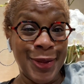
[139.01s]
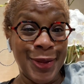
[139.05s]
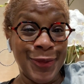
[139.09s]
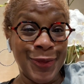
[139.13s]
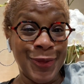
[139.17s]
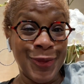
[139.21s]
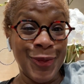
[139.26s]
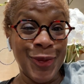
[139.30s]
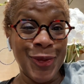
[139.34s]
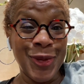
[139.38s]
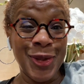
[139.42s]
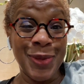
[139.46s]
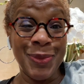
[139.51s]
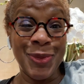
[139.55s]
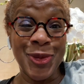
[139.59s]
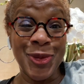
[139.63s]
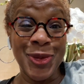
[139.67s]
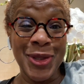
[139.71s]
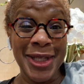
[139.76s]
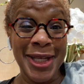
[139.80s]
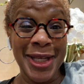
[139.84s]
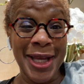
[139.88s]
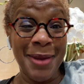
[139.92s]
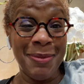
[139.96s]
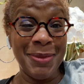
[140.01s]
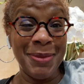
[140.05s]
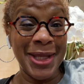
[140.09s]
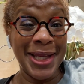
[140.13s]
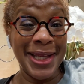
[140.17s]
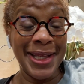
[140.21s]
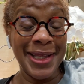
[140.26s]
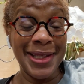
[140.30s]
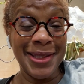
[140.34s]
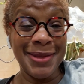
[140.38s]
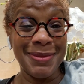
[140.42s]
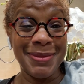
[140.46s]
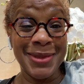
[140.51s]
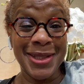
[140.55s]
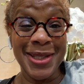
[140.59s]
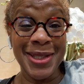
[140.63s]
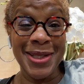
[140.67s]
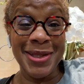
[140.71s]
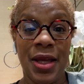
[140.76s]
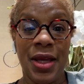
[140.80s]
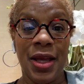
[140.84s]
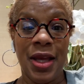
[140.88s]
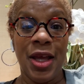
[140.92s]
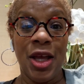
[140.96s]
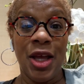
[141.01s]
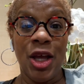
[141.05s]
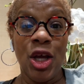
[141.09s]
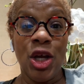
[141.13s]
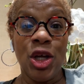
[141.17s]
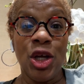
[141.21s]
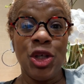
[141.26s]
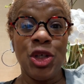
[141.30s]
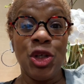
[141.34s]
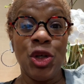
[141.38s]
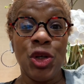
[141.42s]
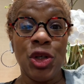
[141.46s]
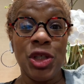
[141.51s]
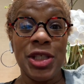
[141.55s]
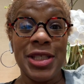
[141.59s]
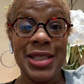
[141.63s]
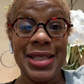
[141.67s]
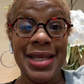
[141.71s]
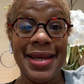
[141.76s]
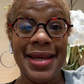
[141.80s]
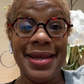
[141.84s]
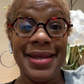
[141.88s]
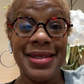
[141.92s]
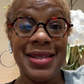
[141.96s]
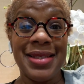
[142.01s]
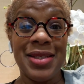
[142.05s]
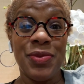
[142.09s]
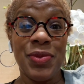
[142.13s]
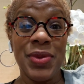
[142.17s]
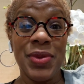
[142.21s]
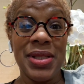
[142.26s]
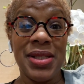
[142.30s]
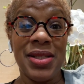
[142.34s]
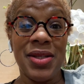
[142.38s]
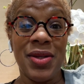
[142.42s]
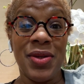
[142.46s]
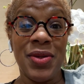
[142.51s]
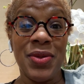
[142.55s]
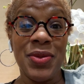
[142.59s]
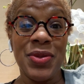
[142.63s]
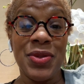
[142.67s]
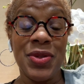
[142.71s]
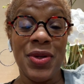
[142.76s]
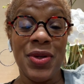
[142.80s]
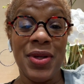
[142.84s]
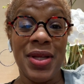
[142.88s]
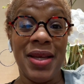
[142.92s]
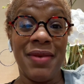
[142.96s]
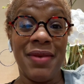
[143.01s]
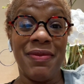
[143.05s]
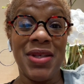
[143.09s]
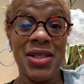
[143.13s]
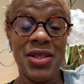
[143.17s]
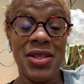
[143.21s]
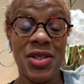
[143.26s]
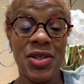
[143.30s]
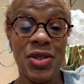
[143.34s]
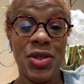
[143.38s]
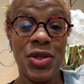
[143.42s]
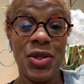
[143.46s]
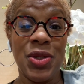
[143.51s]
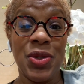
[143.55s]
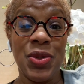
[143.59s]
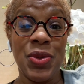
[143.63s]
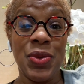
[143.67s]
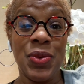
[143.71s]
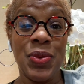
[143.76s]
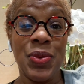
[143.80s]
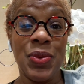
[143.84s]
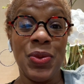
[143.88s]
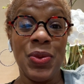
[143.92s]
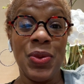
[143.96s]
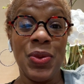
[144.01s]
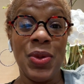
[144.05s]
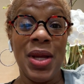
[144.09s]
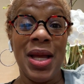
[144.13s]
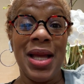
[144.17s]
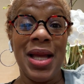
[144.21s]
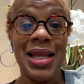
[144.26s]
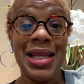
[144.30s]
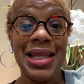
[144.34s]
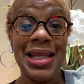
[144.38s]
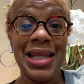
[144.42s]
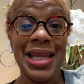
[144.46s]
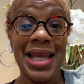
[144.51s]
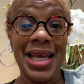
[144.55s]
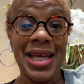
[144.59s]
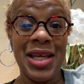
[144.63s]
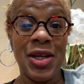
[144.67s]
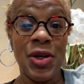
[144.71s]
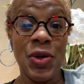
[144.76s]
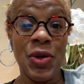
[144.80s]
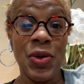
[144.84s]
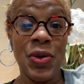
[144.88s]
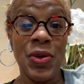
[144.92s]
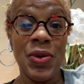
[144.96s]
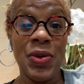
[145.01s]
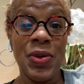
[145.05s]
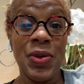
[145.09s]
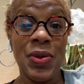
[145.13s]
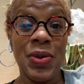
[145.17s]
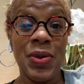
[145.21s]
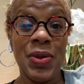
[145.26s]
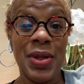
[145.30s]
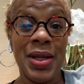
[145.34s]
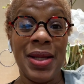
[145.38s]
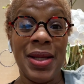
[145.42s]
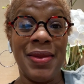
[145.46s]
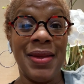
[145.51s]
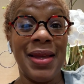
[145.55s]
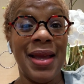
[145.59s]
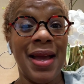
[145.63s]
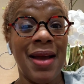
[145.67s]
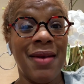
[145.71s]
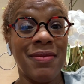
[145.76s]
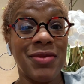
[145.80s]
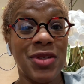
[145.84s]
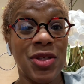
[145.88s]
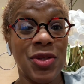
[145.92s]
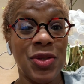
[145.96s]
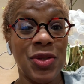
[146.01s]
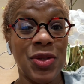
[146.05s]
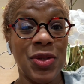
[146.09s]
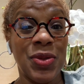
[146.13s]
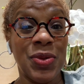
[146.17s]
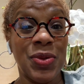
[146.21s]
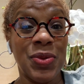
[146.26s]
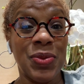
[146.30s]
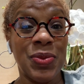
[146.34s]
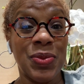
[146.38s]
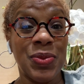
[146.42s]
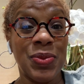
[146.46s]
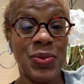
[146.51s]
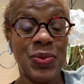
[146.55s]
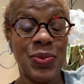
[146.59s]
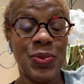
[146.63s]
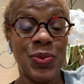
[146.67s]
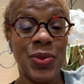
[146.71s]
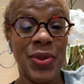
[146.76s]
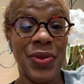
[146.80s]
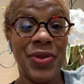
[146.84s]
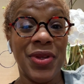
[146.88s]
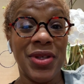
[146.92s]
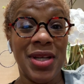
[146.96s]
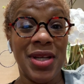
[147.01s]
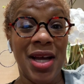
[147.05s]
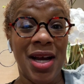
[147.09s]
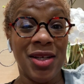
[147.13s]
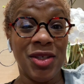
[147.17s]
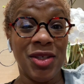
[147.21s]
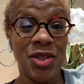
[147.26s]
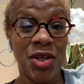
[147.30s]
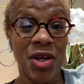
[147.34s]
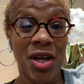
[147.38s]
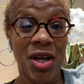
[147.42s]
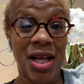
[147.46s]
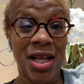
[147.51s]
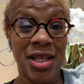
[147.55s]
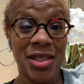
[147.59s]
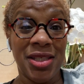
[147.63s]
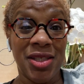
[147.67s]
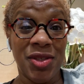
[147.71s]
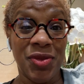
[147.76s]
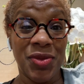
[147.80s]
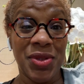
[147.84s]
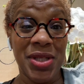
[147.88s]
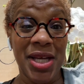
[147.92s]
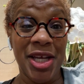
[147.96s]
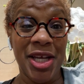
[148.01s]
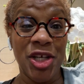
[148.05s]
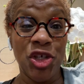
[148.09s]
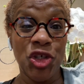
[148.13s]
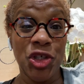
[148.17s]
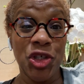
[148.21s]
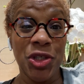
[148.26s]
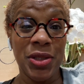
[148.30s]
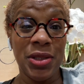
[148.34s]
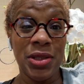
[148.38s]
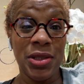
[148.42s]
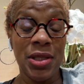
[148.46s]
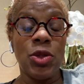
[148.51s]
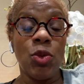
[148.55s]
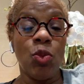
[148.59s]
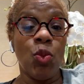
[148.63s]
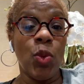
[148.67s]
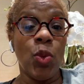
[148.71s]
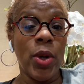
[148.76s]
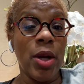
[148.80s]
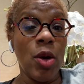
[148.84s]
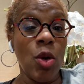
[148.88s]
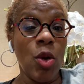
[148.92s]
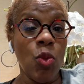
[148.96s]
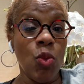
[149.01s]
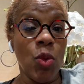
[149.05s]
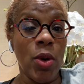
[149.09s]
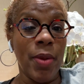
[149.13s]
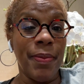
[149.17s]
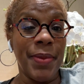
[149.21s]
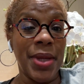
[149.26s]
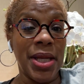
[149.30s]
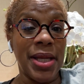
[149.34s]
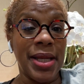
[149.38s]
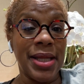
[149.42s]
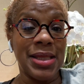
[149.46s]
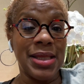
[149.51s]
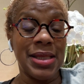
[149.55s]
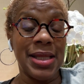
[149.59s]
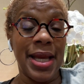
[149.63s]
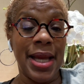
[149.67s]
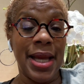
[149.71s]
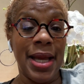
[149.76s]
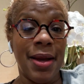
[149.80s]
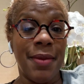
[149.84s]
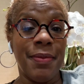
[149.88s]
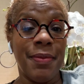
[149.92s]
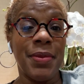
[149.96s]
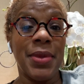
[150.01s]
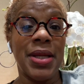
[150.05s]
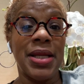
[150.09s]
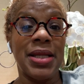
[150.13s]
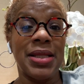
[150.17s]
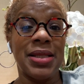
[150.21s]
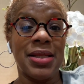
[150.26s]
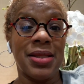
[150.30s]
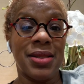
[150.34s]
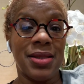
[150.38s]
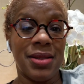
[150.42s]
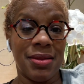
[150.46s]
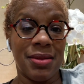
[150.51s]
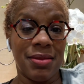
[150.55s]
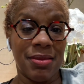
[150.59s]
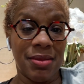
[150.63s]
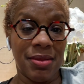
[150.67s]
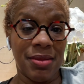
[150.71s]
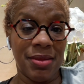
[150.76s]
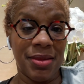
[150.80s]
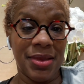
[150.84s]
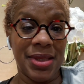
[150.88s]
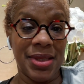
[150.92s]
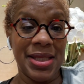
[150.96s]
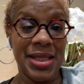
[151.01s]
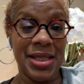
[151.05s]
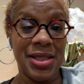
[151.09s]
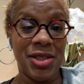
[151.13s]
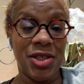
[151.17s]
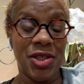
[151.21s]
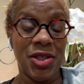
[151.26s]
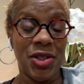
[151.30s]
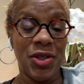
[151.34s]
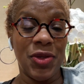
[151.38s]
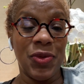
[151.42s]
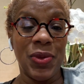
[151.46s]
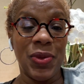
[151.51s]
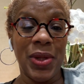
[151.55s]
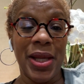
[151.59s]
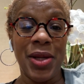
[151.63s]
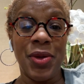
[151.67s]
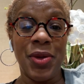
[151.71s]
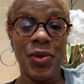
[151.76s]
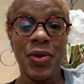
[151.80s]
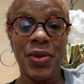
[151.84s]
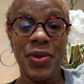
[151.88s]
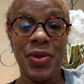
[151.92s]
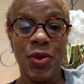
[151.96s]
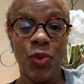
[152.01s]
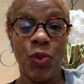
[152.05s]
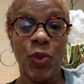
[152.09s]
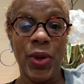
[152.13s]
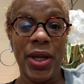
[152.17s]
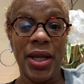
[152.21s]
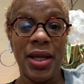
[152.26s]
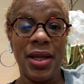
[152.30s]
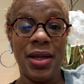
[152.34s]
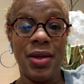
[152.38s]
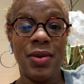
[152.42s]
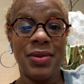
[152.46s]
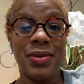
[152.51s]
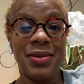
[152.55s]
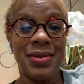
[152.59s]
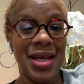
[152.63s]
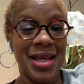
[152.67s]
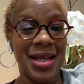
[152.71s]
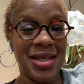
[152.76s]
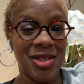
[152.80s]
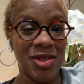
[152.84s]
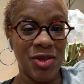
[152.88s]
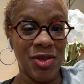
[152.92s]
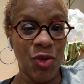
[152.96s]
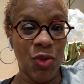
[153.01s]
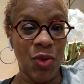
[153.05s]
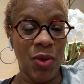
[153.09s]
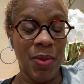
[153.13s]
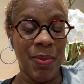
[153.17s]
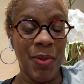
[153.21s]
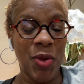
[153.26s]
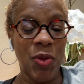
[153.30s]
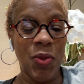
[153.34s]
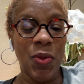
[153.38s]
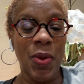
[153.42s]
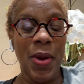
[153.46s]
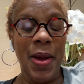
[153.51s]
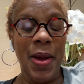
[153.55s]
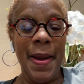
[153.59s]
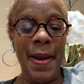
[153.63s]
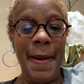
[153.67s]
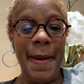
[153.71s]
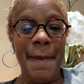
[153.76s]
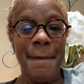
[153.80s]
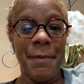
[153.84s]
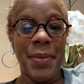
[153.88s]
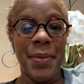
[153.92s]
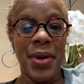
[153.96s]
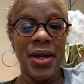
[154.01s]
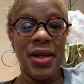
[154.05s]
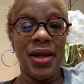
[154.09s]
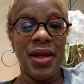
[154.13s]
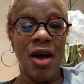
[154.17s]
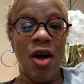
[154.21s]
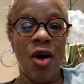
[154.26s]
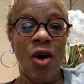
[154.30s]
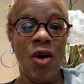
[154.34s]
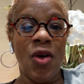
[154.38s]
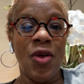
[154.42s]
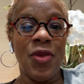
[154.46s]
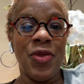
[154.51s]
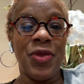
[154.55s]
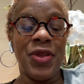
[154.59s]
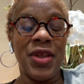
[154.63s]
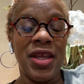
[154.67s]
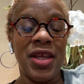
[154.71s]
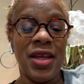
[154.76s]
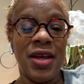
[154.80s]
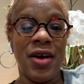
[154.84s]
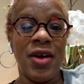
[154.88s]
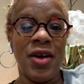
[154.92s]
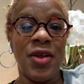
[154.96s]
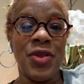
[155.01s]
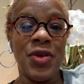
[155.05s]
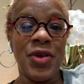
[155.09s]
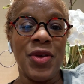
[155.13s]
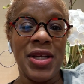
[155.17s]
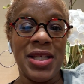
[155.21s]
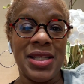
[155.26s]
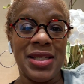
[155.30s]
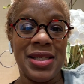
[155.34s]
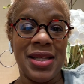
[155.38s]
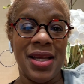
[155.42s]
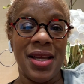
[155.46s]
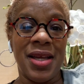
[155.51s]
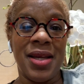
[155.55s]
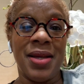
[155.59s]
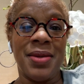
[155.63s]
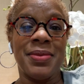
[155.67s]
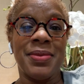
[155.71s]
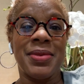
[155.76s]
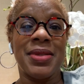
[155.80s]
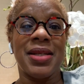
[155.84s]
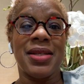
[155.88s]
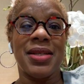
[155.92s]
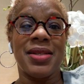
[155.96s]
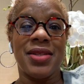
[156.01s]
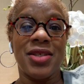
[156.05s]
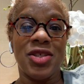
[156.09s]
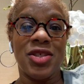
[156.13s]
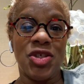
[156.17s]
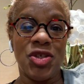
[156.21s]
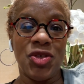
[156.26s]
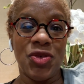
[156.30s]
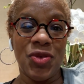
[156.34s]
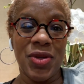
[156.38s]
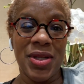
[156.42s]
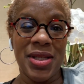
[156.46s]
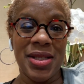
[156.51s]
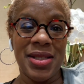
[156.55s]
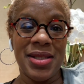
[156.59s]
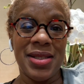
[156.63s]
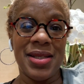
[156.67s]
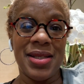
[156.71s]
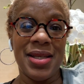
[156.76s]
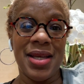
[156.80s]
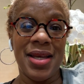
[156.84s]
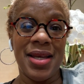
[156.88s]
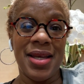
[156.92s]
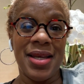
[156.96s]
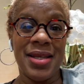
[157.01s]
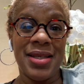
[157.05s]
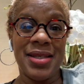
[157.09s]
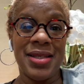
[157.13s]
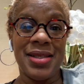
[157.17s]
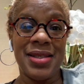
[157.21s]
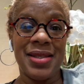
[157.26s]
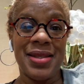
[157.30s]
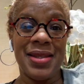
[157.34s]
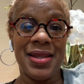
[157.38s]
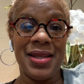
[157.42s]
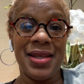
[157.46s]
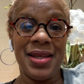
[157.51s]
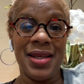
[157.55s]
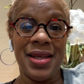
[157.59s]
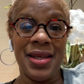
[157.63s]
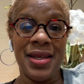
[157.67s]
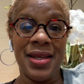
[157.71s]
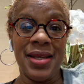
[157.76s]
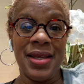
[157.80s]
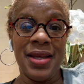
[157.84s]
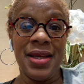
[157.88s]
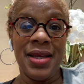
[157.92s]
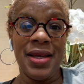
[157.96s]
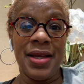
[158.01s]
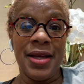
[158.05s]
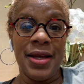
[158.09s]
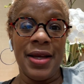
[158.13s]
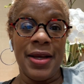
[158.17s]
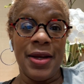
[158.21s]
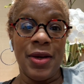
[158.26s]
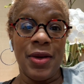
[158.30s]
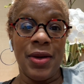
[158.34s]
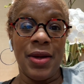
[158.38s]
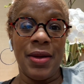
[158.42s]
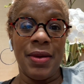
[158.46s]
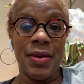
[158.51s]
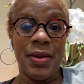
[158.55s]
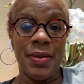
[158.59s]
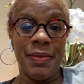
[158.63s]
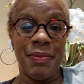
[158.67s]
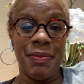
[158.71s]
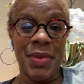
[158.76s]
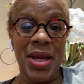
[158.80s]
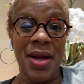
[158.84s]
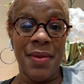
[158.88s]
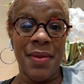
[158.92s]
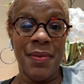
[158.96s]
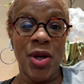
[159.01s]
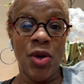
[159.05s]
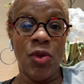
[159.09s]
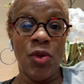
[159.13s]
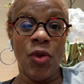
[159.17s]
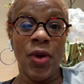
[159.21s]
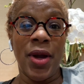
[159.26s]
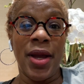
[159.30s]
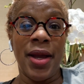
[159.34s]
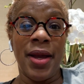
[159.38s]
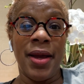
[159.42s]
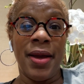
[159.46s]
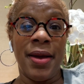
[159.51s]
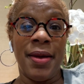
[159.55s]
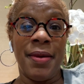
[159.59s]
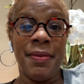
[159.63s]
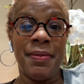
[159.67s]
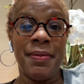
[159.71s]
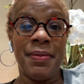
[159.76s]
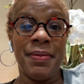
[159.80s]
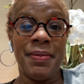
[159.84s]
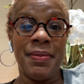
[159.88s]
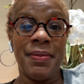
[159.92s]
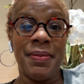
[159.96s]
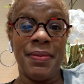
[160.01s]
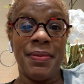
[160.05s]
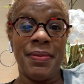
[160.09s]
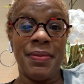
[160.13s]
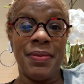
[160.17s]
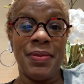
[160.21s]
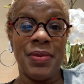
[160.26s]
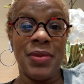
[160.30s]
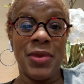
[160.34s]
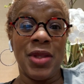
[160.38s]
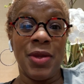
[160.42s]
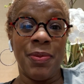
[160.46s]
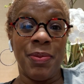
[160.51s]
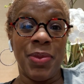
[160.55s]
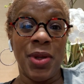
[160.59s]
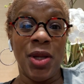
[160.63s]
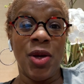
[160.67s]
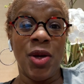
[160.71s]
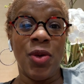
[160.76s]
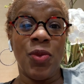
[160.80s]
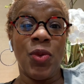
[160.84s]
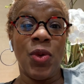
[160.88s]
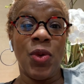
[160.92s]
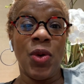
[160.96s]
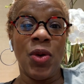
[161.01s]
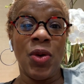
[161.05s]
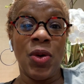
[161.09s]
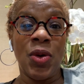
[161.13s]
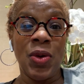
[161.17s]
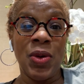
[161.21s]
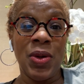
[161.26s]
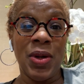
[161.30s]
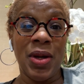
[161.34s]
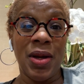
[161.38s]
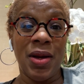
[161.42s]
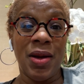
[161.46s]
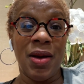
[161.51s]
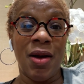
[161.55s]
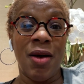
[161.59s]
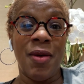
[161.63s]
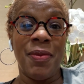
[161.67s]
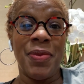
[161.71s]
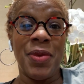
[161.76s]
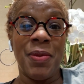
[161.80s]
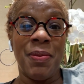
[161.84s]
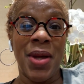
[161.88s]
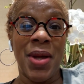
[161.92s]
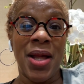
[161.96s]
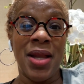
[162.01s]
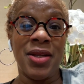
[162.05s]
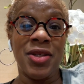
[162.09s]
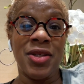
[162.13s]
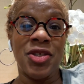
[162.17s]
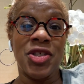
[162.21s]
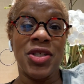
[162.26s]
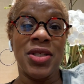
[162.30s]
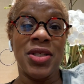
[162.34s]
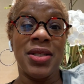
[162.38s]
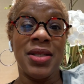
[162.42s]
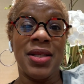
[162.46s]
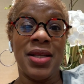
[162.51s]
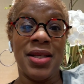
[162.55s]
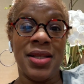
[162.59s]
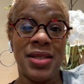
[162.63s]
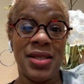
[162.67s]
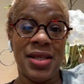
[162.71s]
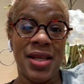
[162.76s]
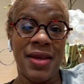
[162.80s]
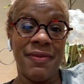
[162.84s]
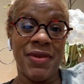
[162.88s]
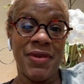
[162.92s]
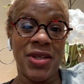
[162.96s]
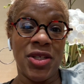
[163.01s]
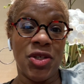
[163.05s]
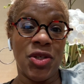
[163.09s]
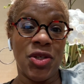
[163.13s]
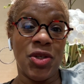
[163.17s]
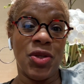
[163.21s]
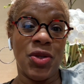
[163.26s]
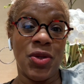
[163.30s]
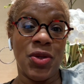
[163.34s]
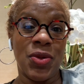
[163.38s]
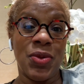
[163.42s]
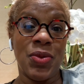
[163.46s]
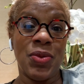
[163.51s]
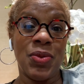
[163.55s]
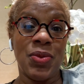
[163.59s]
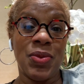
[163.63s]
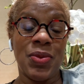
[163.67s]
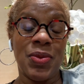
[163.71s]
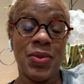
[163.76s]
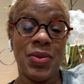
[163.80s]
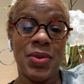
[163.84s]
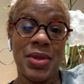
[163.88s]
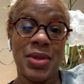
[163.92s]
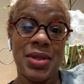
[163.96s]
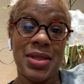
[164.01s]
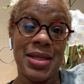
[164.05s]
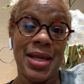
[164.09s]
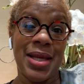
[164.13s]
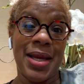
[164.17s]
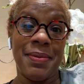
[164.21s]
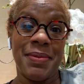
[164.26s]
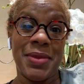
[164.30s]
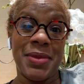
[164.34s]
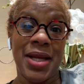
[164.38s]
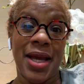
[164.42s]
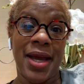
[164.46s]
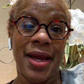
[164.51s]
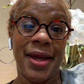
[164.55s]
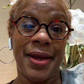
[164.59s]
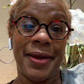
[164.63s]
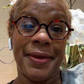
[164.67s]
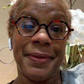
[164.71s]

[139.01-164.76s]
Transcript: Rody boy got me hemmed up. Your test results are given to you later in the afternoon with the doctor consultation. Well woman exam is sent to you later in the week. That's normal. But all the other exams, like the stress test, the mammogram, the blood work, ophthalmology, is given to you same day.